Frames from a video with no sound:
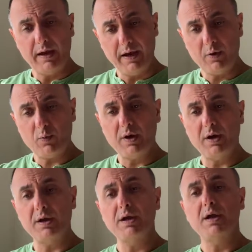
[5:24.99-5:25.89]

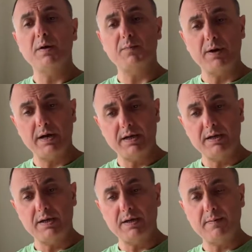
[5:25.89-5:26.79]
airway by
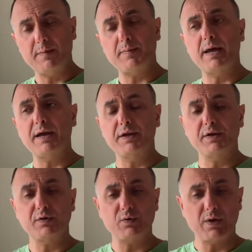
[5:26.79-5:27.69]
planning
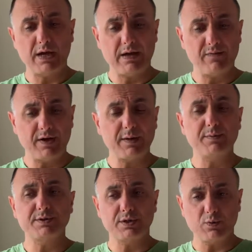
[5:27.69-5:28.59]
to have a rapid
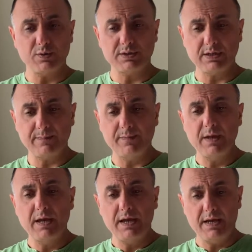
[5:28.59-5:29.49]
sequence
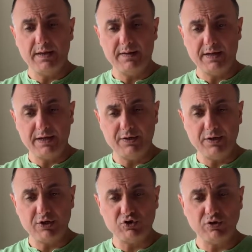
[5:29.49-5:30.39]

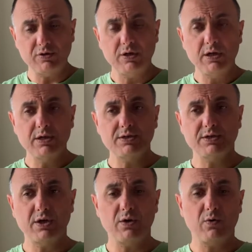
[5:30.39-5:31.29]
induction.
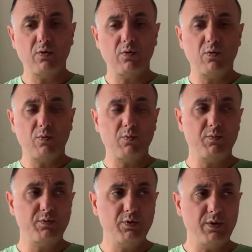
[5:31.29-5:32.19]
So
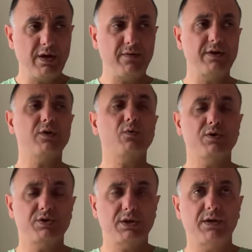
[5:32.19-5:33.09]
do you have any
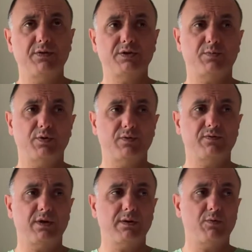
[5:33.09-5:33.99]
question at this point of
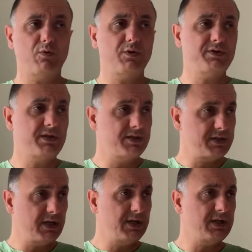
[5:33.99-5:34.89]
time, or is there
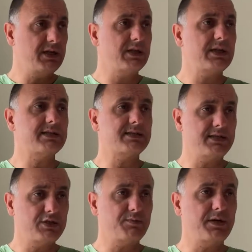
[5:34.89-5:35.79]
anything that's
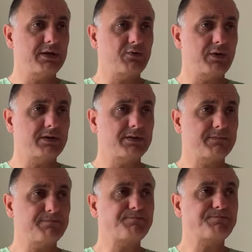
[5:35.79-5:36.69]
need to be addressed?
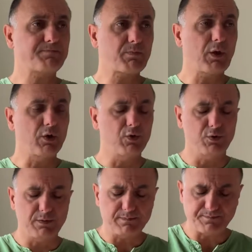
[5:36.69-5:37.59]
Good.